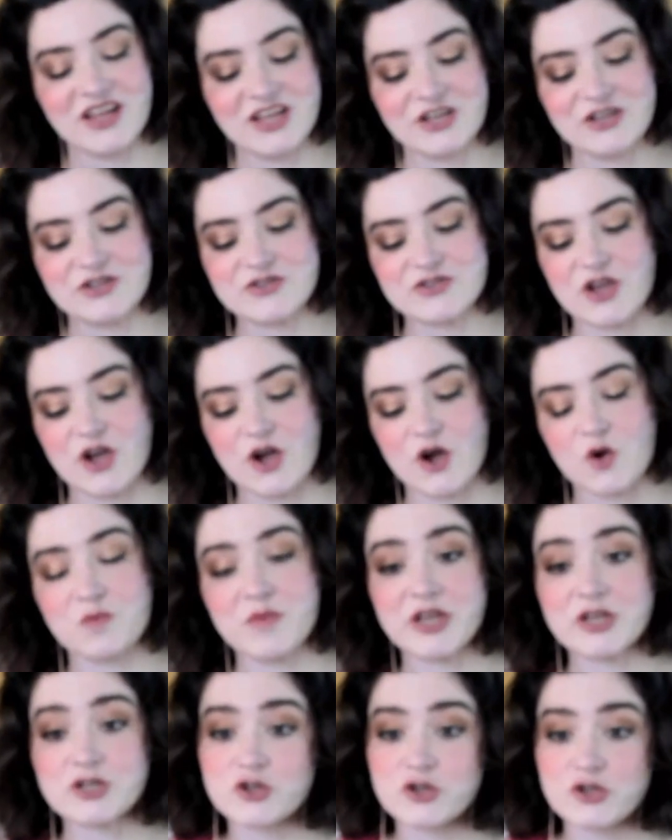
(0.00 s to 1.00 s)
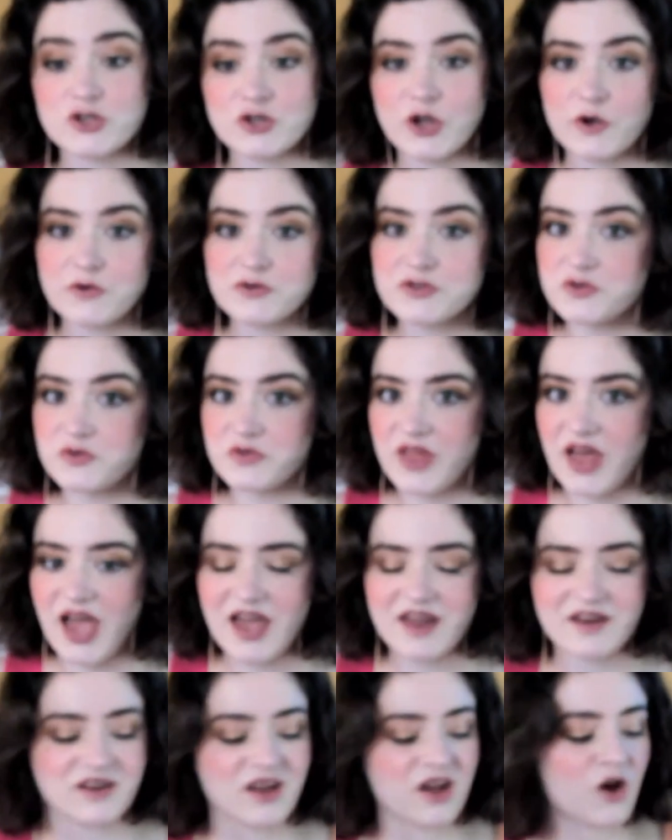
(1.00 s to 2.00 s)
So make sure you go do
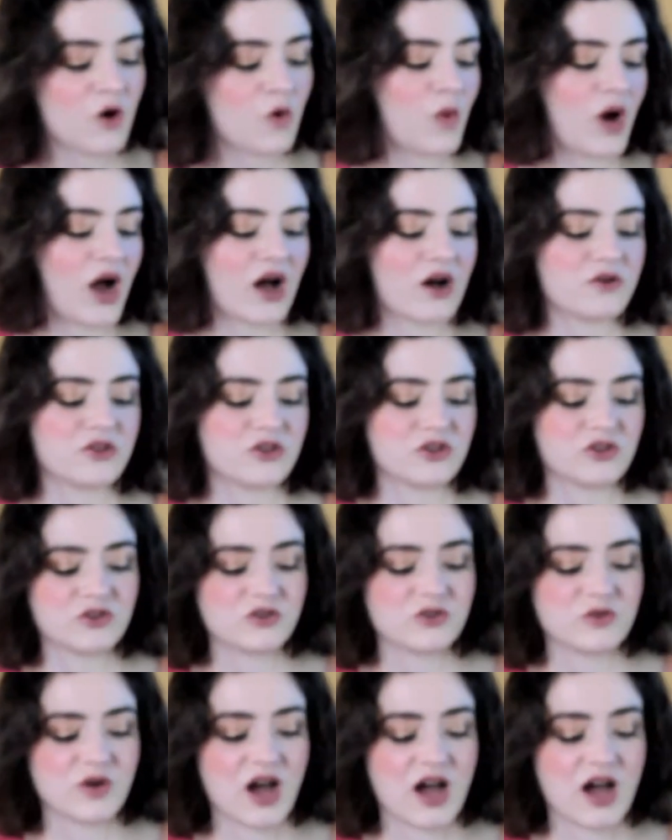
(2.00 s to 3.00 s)
that while you